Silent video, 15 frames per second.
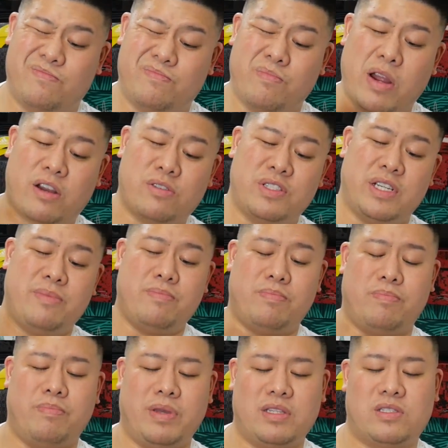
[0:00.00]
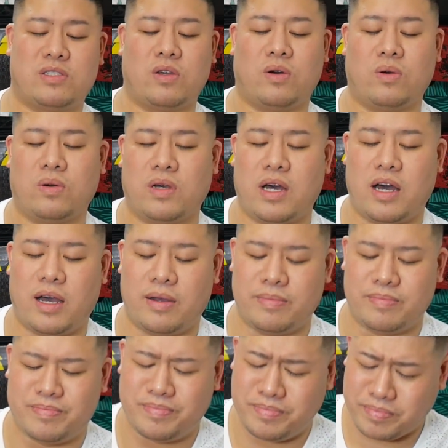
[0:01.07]
micro G midsole
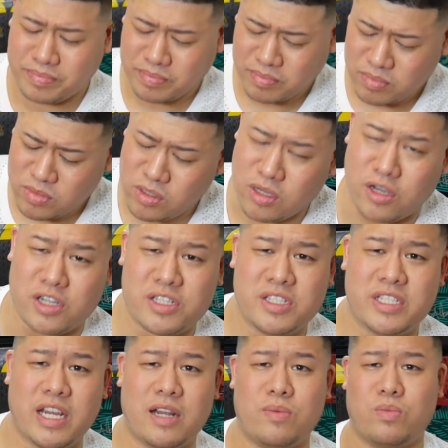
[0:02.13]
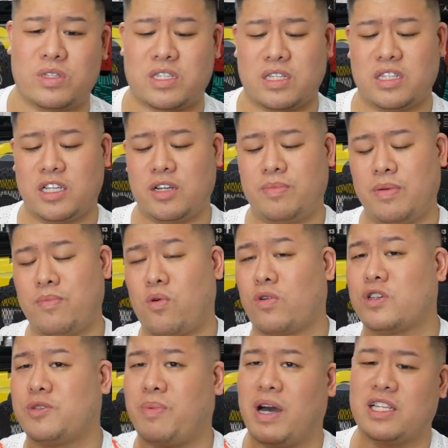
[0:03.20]
cushion setup was a little bit more
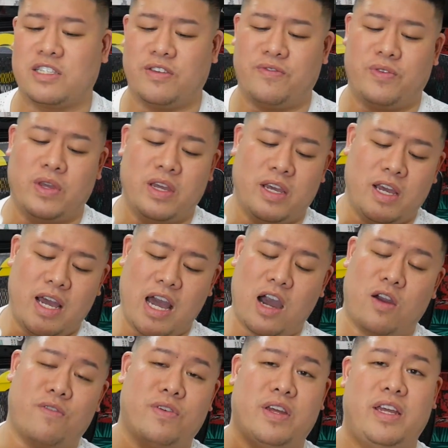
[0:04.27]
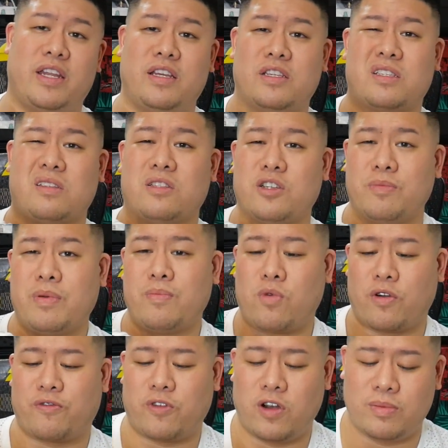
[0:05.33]
responsive. However, it is a little bit
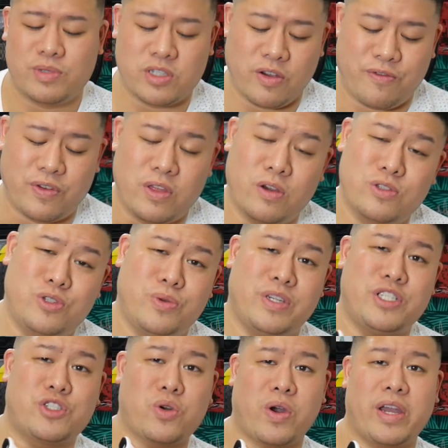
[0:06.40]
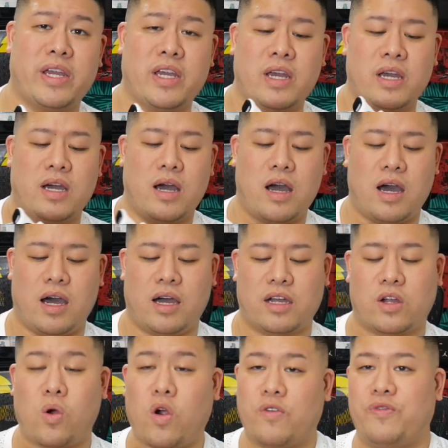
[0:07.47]
more firm. So for those who enjoy
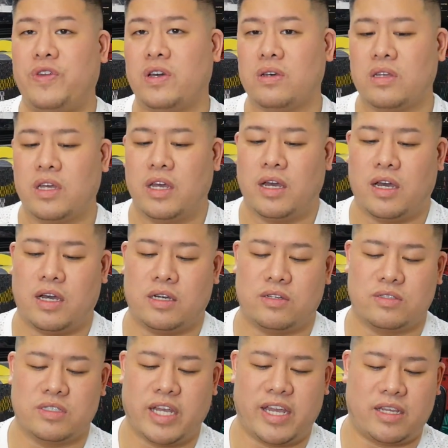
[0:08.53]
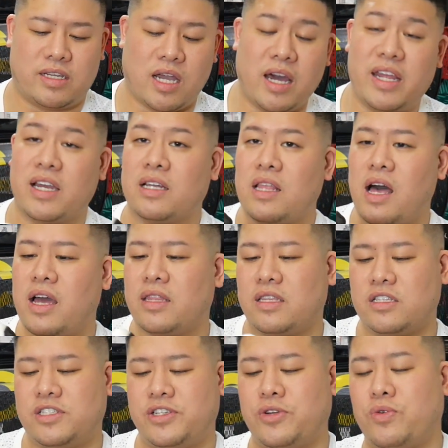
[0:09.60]
court feel, like cutting a lot,
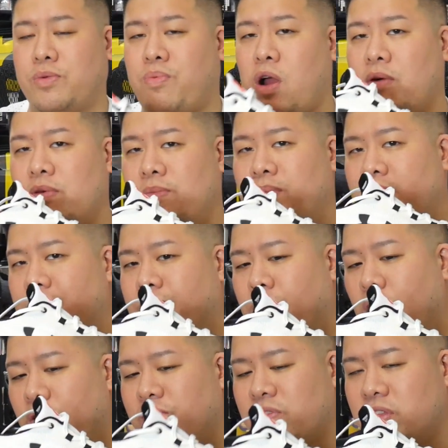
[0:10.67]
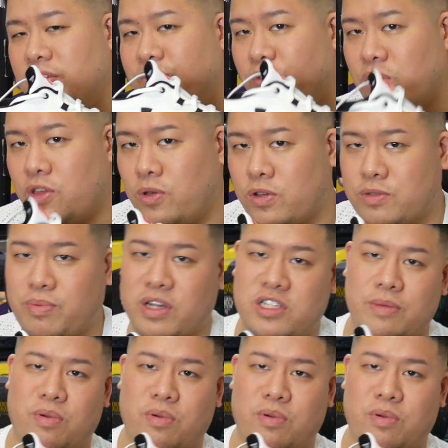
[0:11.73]
this shoe would probably be perfectly for you, especially